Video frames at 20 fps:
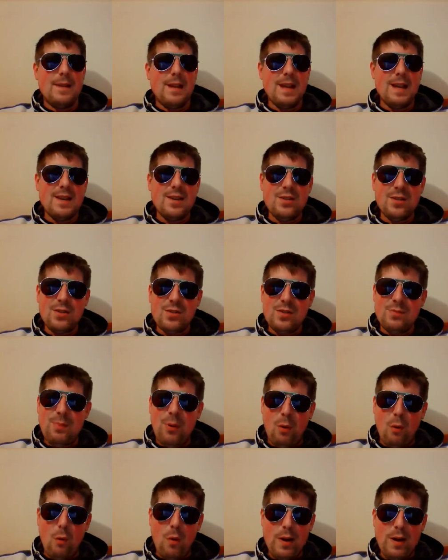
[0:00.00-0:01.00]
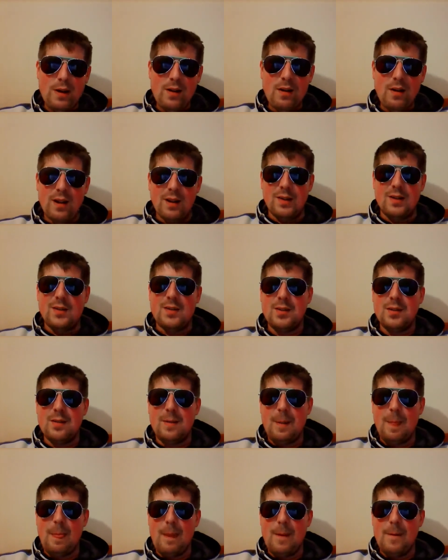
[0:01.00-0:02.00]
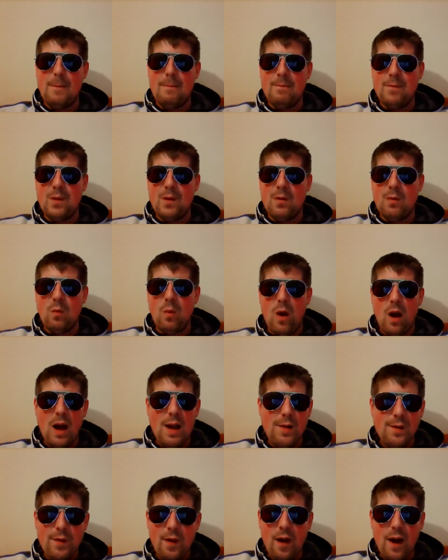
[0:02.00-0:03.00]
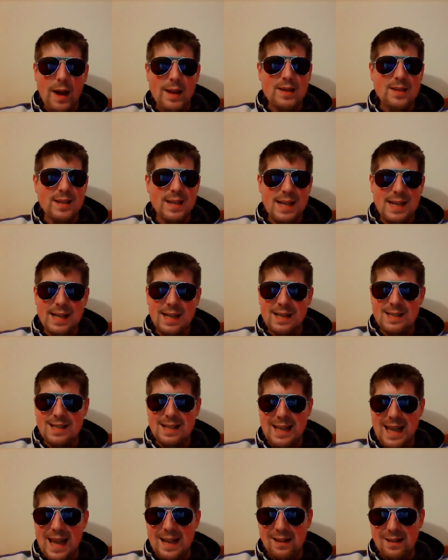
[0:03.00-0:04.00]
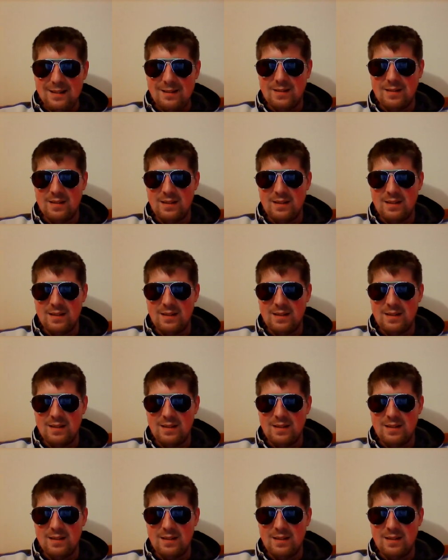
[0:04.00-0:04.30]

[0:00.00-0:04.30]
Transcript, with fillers: it's just pointless. Why fight Stieglitz again?